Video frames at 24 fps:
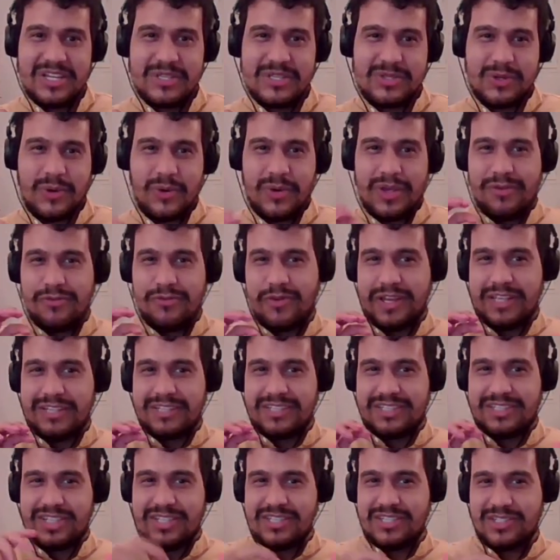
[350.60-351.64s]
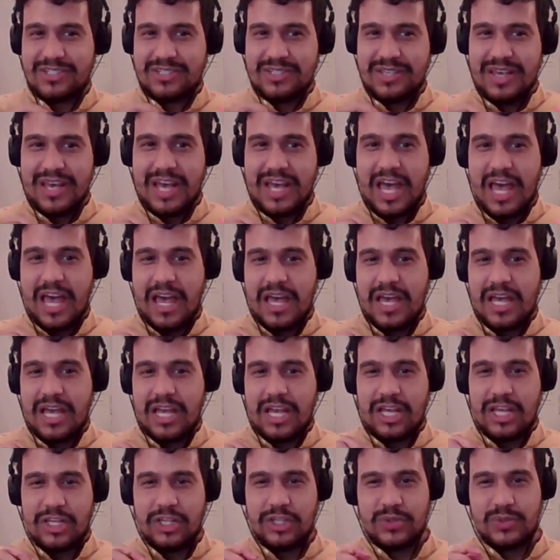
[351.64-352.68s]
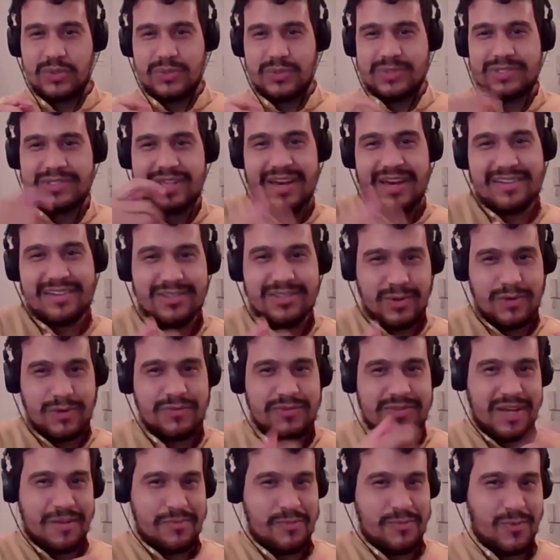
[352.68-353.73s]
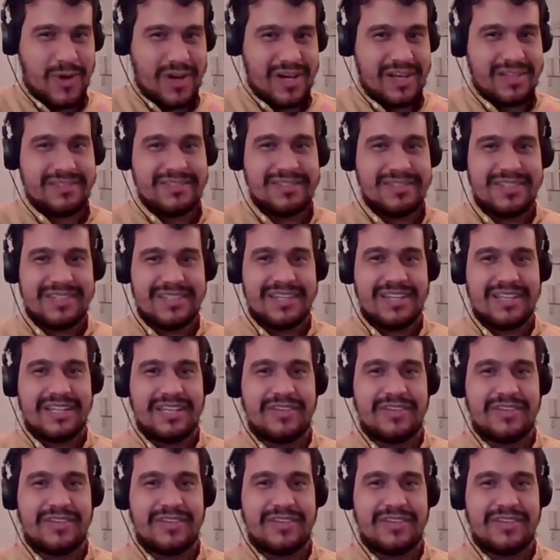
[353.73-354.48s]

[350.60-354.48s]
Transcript: So if I just do sex with someone, uh-huh.